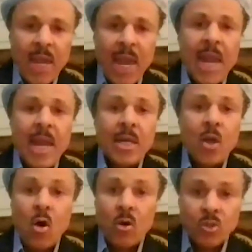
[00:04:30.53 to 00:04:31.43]
and
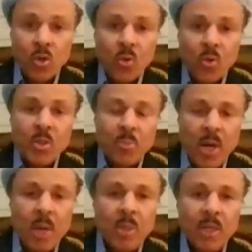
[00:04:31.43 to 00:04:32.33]
also where the
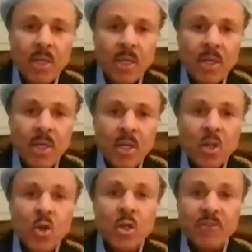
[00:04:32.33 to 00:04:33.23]
public
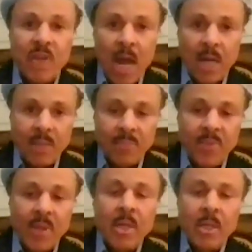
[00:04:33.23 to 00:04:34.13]
could have gotten